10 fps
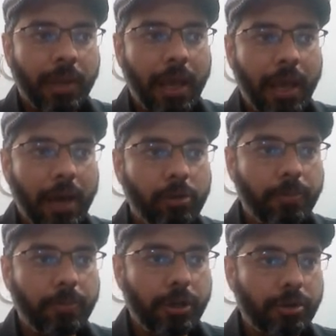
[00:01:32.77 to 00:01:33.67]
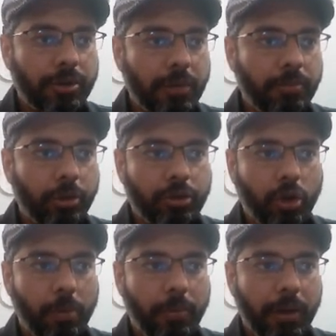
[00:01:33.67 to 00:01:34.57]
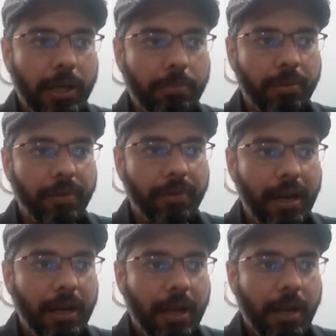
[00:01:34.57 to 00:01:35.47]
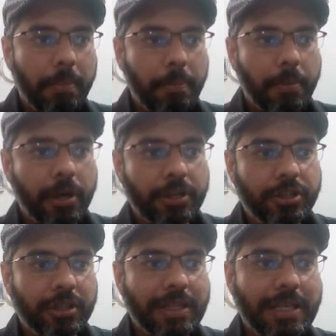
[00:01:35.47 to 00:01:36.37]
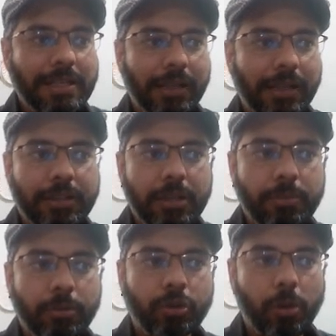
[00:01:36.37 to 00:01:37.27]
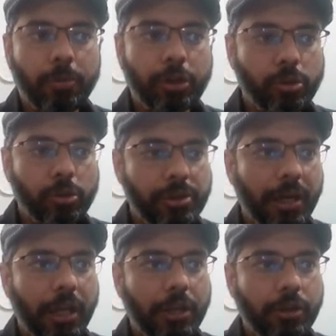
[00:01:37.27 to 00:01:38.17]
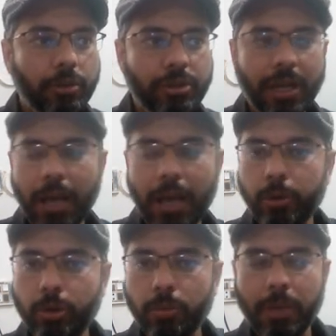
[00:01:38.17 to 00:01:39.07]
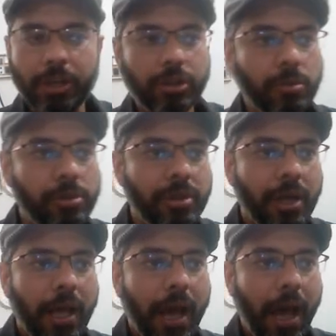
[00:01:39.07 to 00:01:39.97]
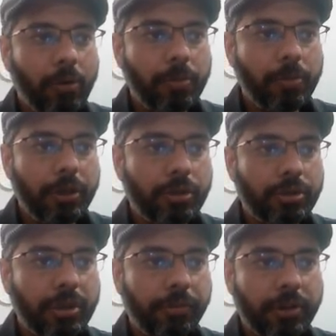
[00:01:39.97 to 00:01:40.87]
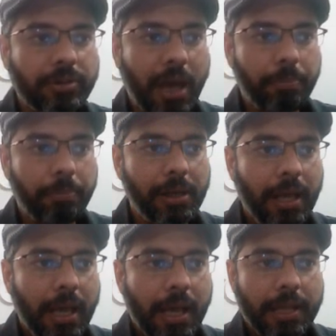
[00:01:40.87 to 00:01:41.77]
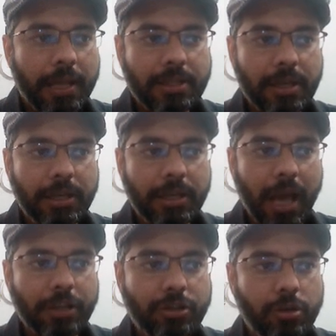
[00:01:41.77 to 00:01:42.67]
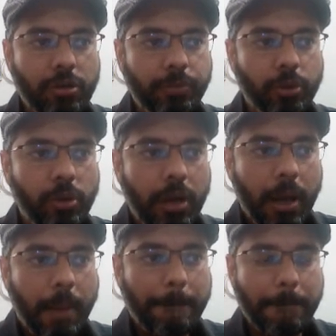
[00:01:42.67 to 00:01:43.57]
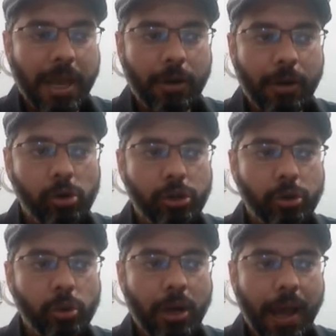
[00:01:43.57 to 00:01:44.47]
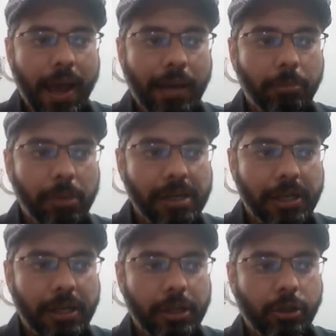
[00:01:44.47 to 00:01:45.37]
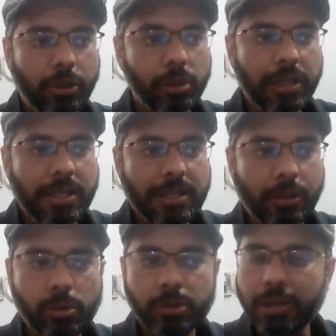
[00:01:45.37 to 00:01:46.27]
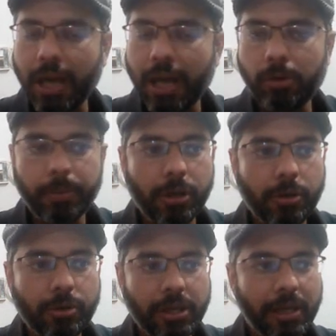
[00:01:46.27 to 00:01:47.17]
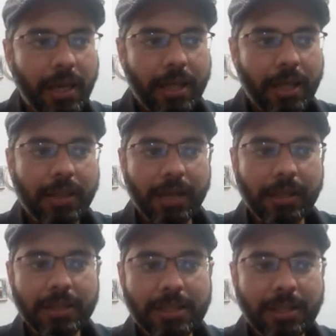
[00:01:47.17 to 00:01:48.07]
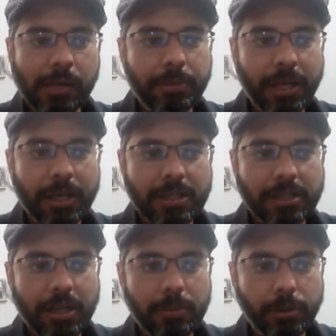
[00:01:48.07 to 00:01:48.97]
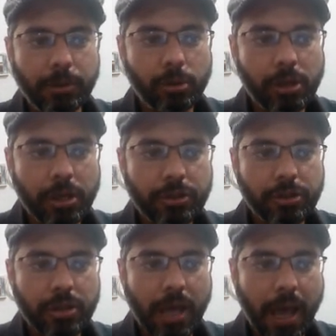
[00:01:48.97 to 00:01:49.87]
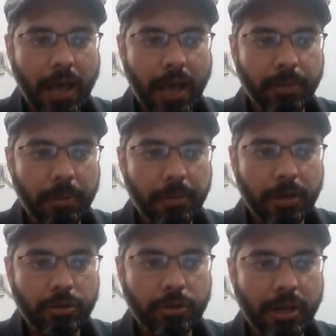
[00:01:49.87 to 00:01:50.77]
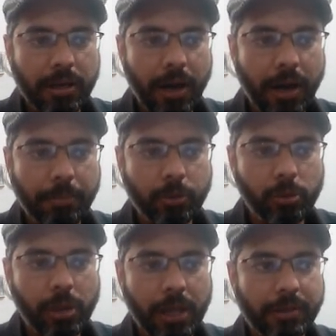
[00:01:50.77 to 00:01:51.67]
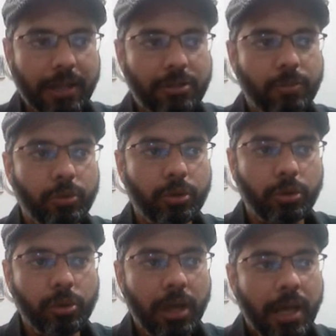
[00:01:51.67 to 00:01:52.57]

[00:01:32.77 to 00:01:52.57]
and I would be using most commonly bevel, merge. These are the three most common tools that I use. Then I go into mesh tools. I would be using, for example, insert edge loop tool, make hole tool, and multi-cut tool. These are tools that I will be using. Then in the sculpting, sculpt tool, and maybe usually grab tool, and then smooth tool.